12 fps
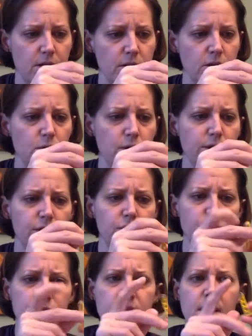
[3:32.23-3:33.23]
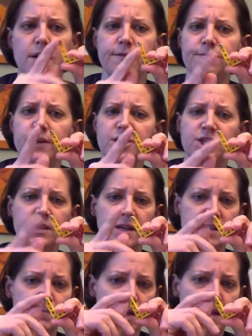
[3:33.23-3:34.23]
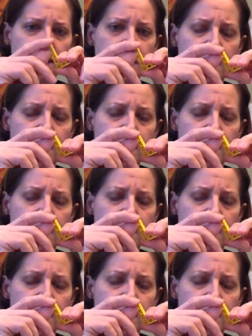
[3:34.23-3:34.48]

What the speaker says: you would use a frictionless peg.